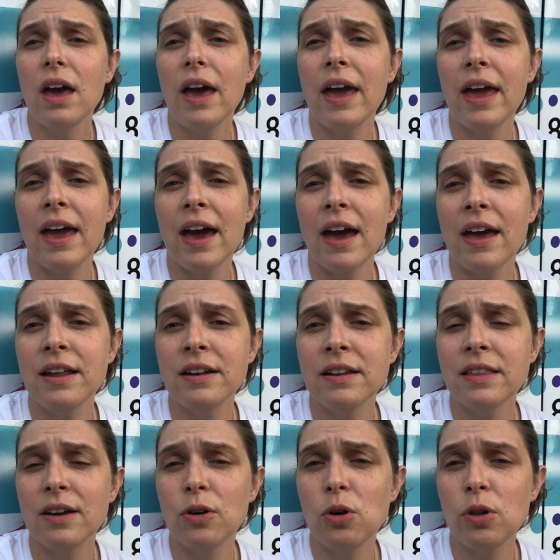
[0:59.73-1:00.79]

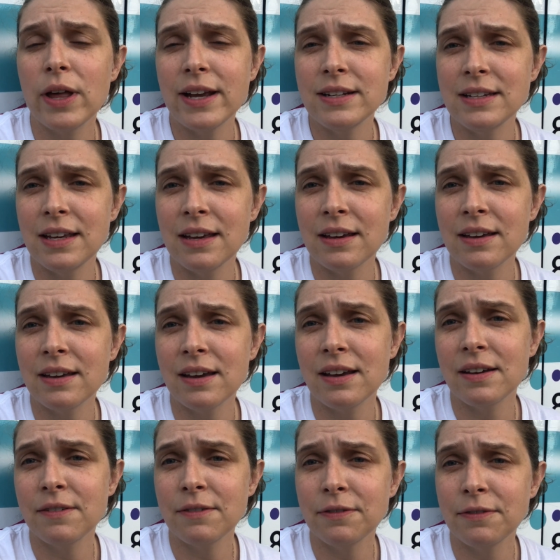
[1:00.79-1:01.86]
And the whole
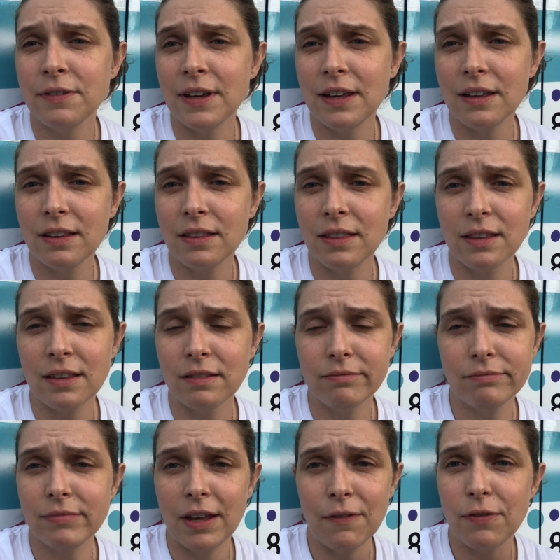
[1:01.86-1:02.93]
idea of
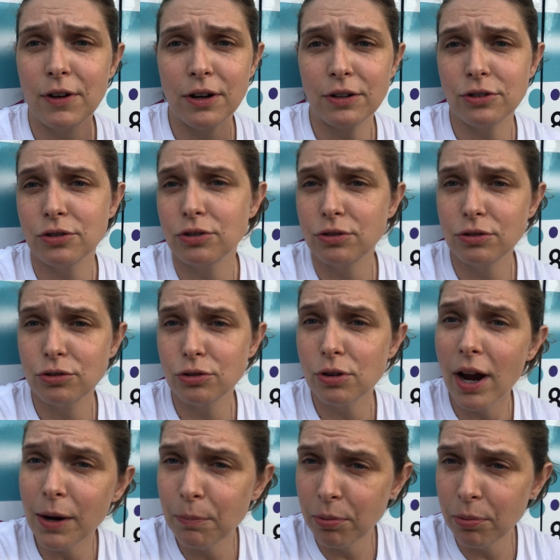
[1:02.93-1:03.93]
if their truck